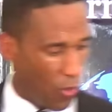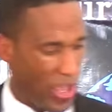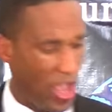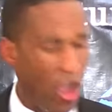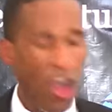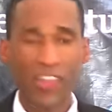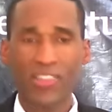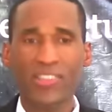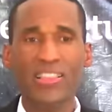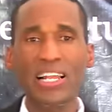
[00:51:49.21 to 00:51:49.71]

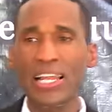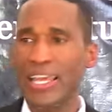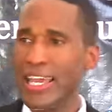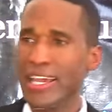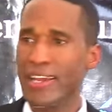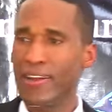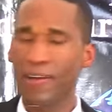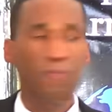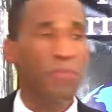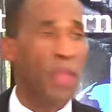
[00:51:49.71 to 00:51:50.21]
We are still
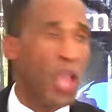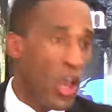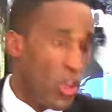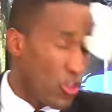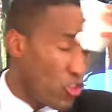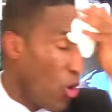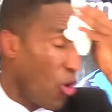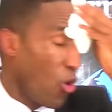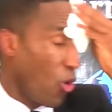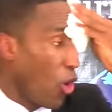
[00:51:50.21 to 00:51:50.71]
here.
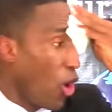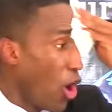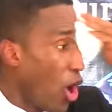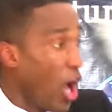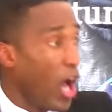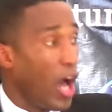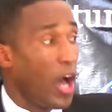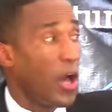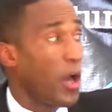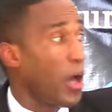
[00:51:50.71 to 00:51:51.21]
So,
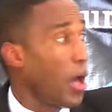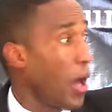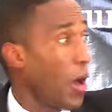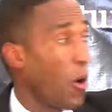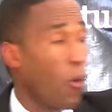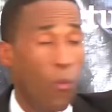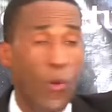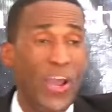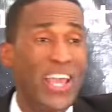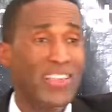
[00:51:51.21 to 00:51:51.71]

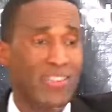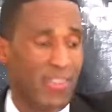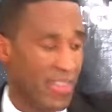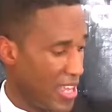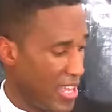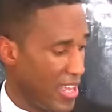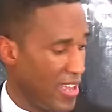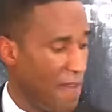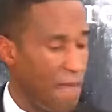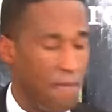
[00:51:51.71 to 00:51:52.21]
we
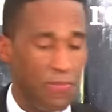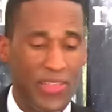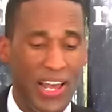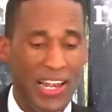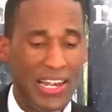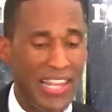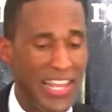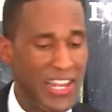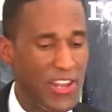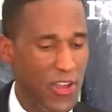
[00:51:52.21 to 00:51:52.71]
see
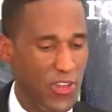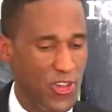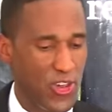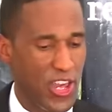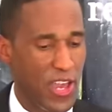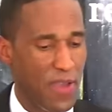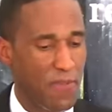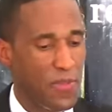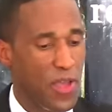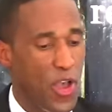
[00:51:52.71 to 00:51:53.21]
the
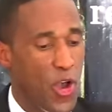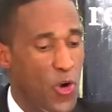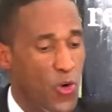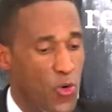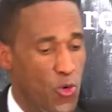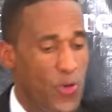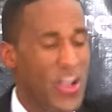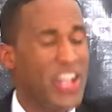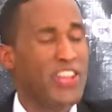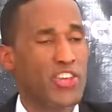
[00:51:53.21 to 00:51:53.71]
leadership
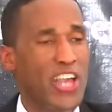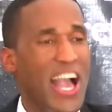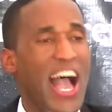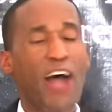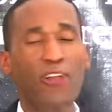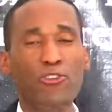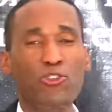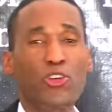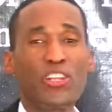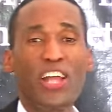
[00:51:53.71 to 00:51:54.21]
reach
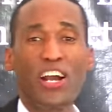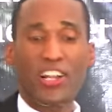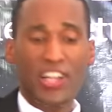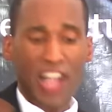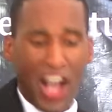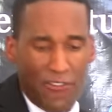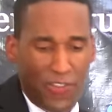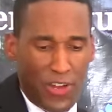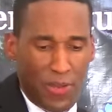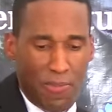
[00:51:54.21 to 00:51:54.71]
out to the
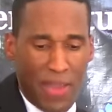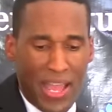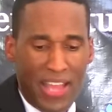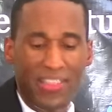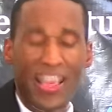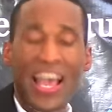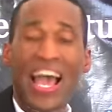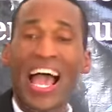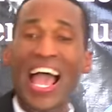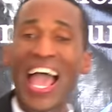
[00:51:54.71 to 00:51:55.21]

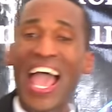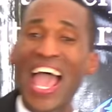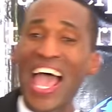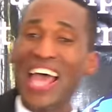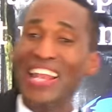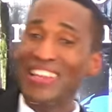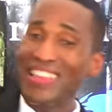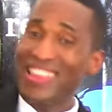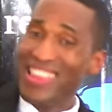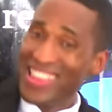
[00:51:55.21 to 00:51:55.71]
government
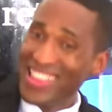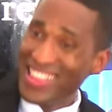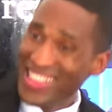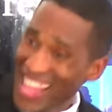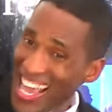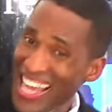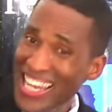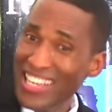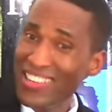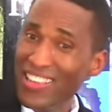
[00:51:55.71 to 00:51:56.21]
and
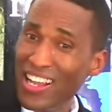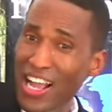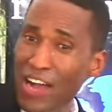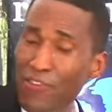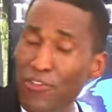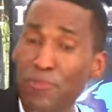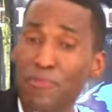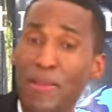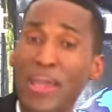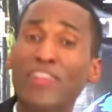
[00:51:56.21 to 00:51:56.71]
telling the
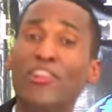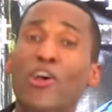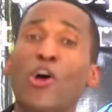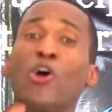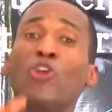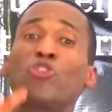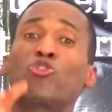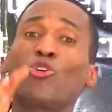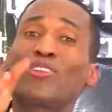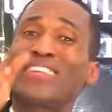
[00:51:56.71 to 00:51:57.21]

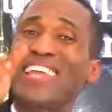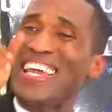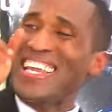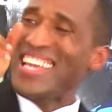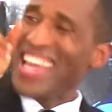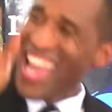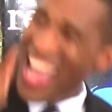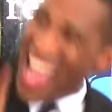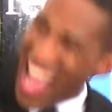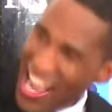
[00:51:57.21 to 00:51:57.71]
government to
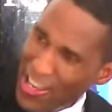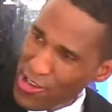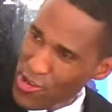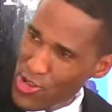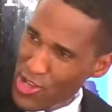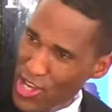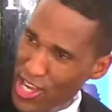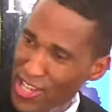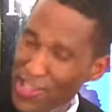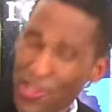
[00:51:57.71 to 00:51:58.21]
take
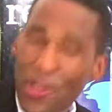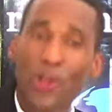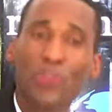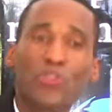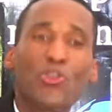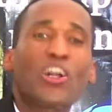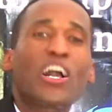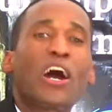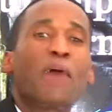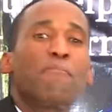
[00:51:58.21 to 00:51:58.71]

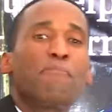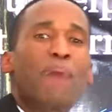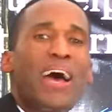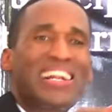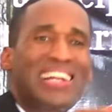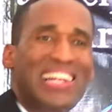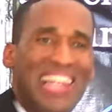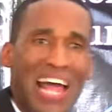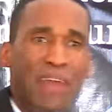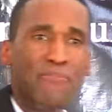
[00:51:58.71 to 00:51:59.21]
action to
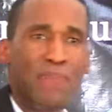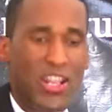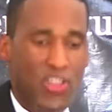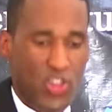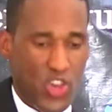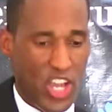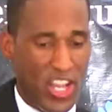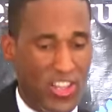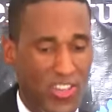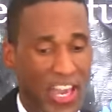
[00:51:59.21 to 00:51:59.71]
combat
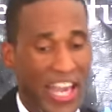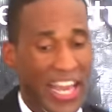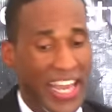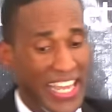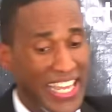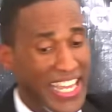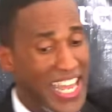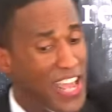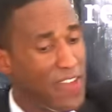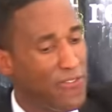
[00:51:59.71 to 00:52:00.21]
climate change
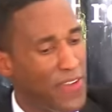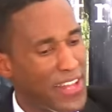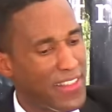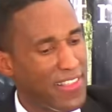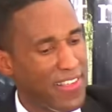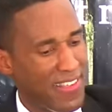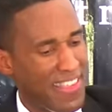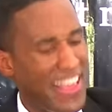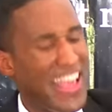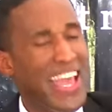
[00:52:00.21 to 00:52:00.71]

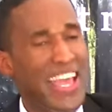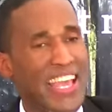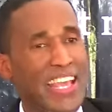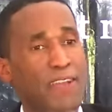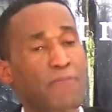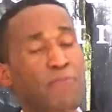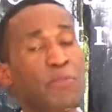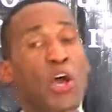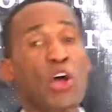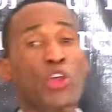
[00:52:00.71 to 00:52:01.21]
even
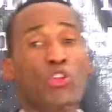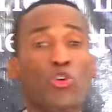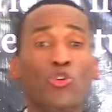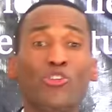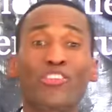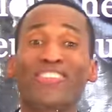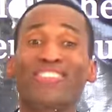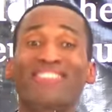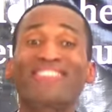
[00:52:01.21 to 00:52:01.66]
saying to